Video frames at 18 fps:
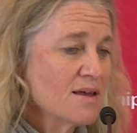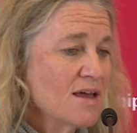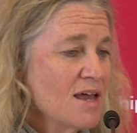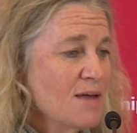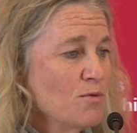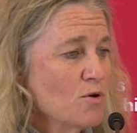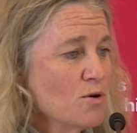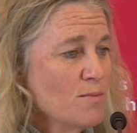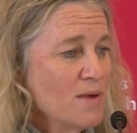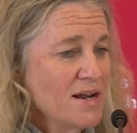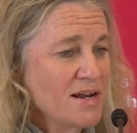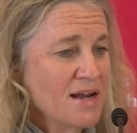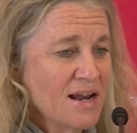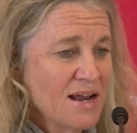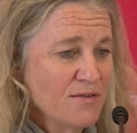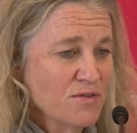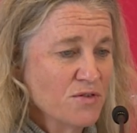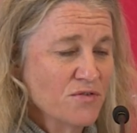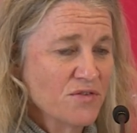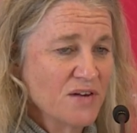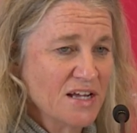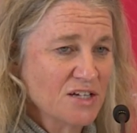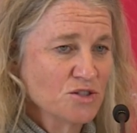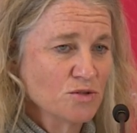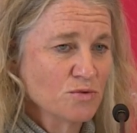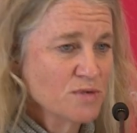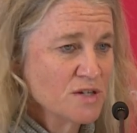game or might not have the
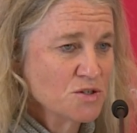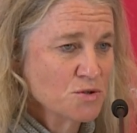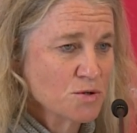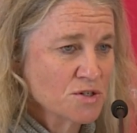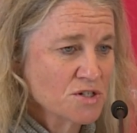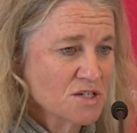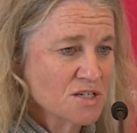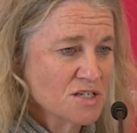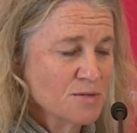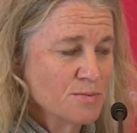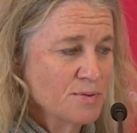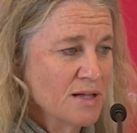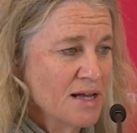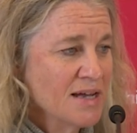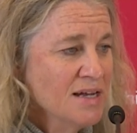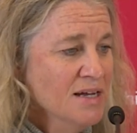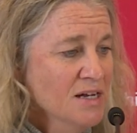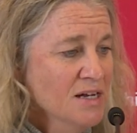financial resources to play.